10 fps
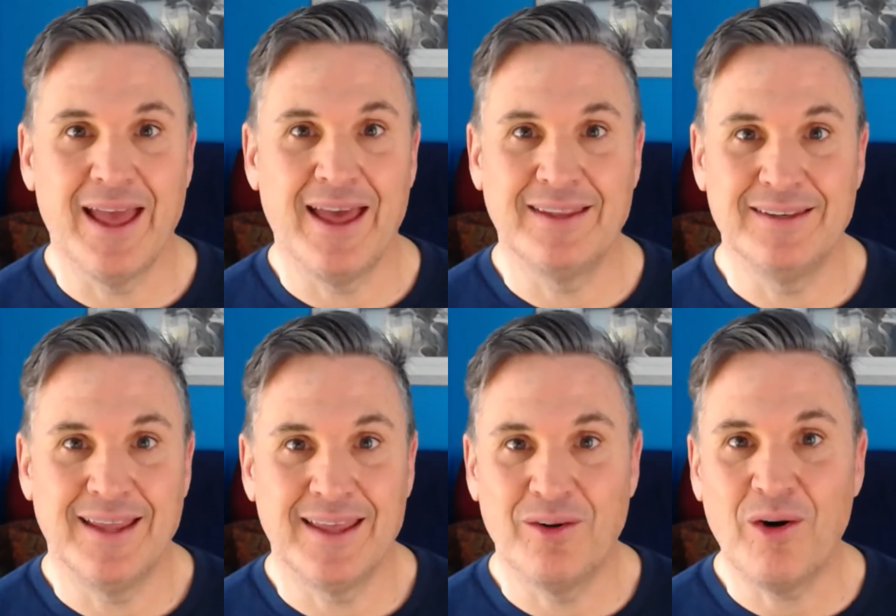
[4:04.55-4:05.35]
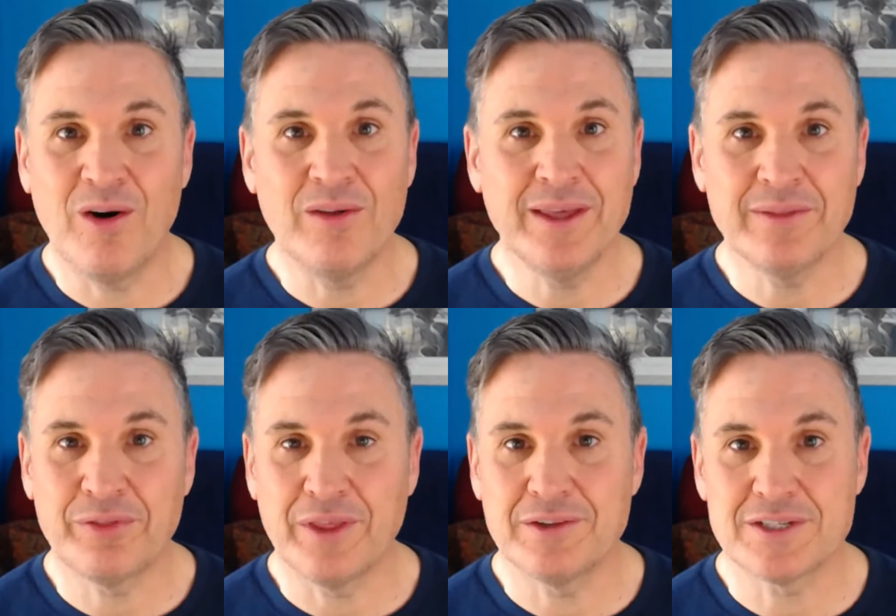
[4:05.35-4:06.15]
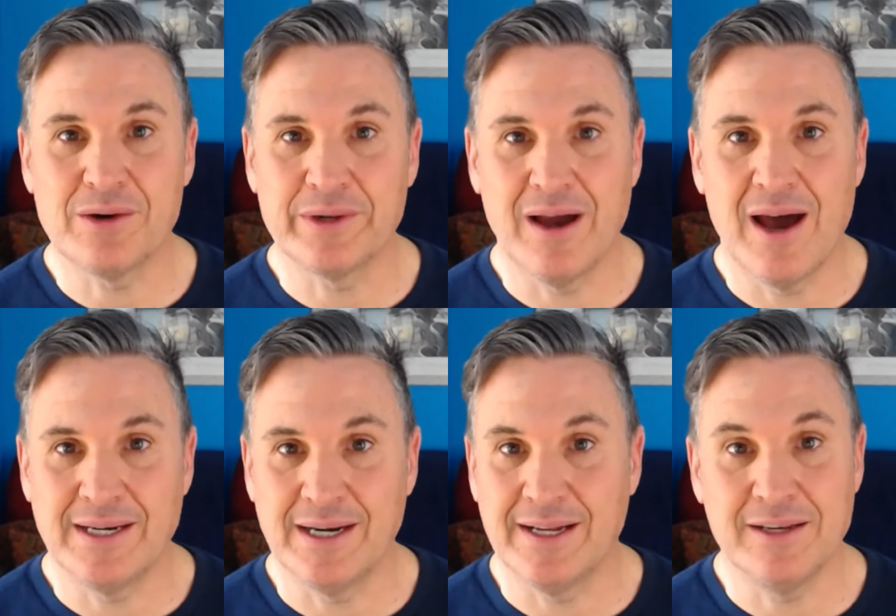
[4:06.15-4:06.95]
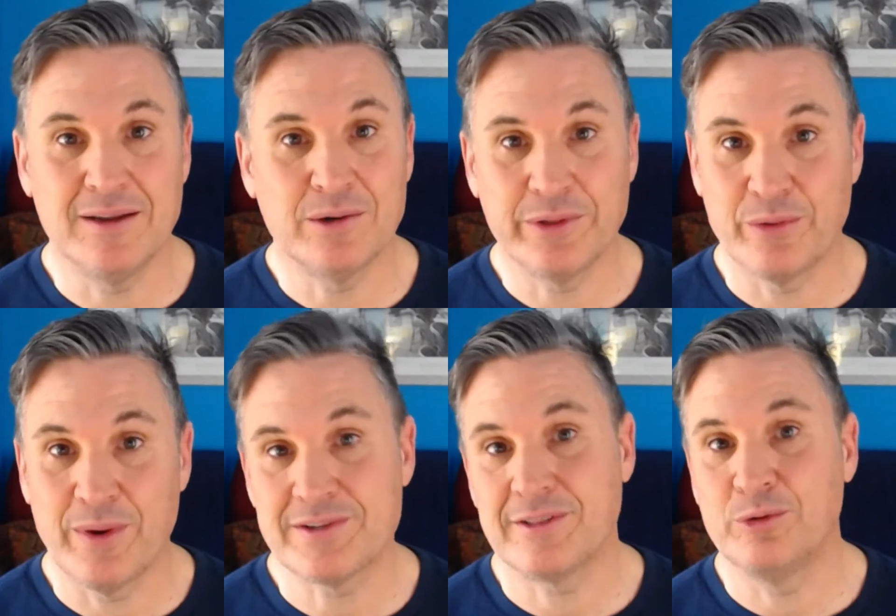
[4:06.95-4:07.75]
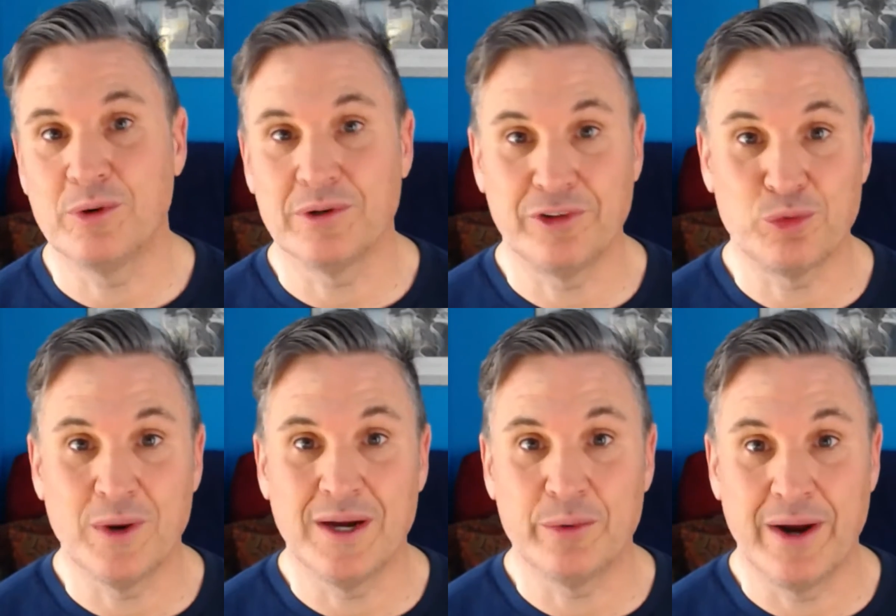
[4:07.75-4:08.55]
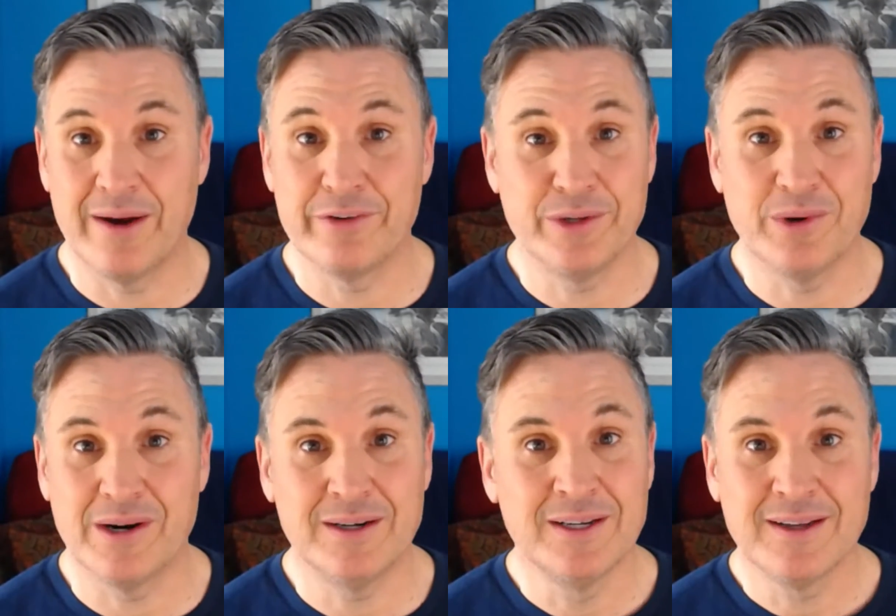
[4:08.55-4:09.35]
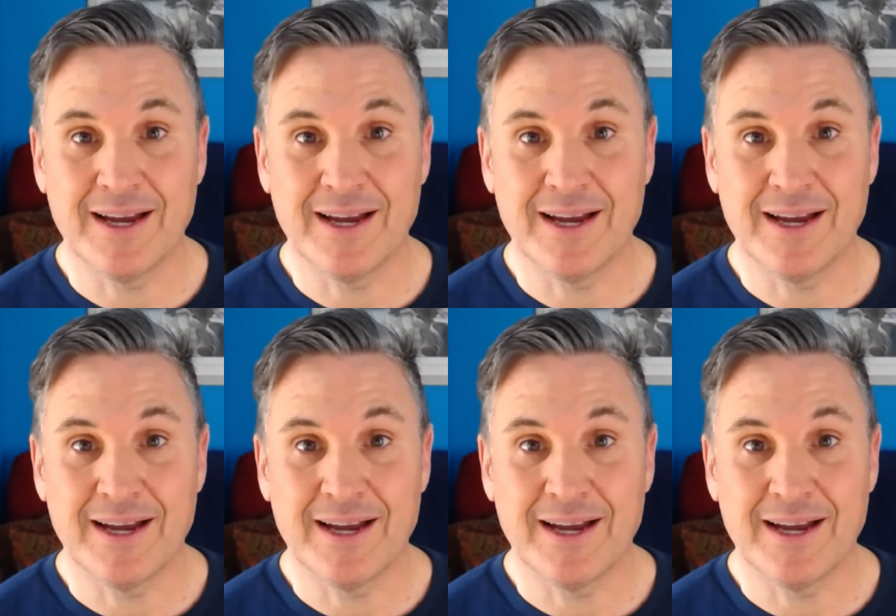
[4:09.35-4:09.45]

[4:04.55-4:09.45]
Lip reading: and all the other things going on, and I know in the rest of the world as well, wherever you are,